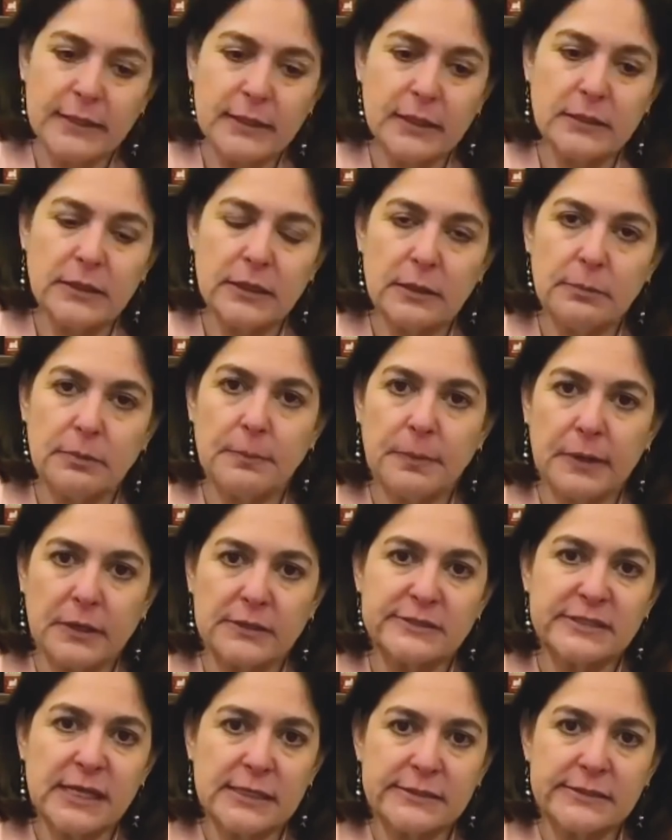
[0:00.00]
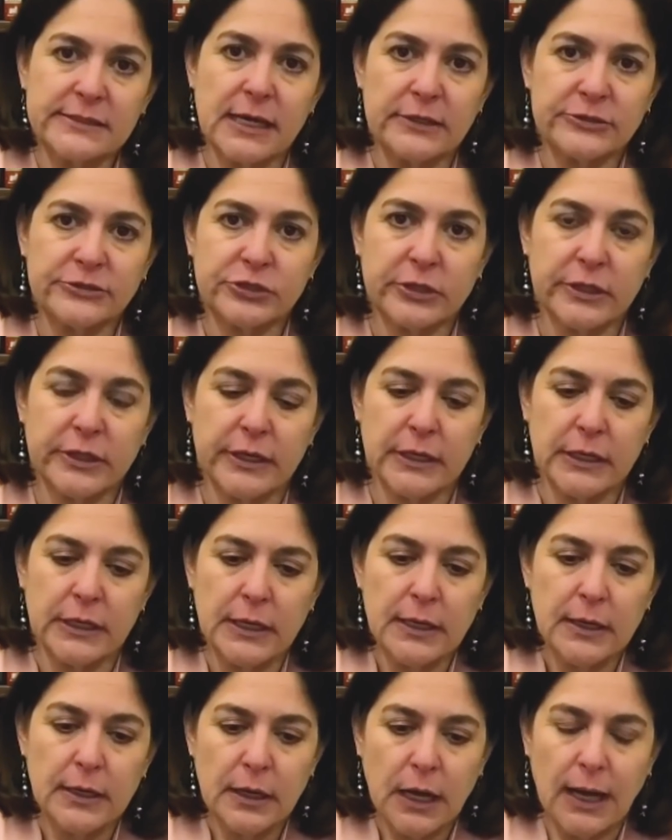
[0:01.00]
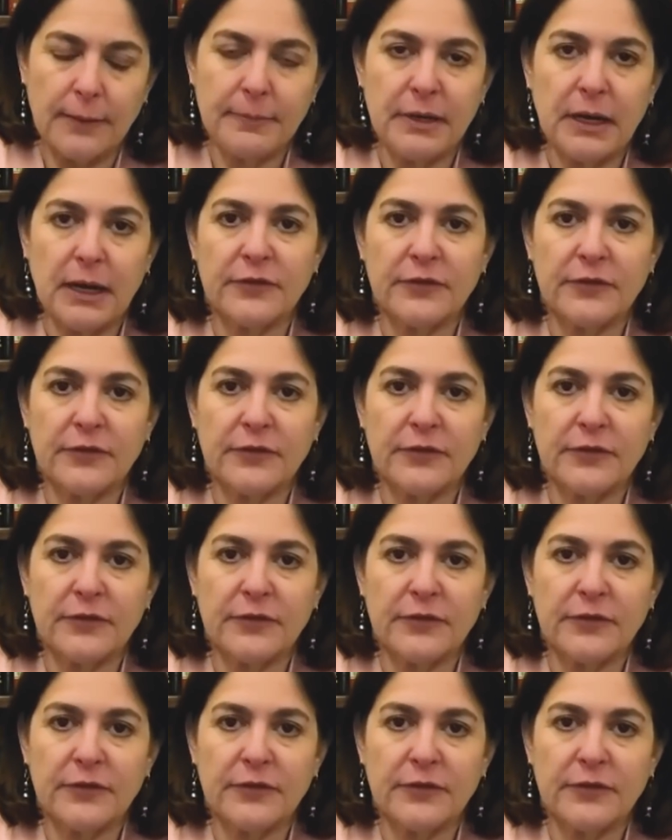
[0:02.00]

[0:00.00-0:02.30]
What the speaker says: a little bit? Because that's actually, I mean,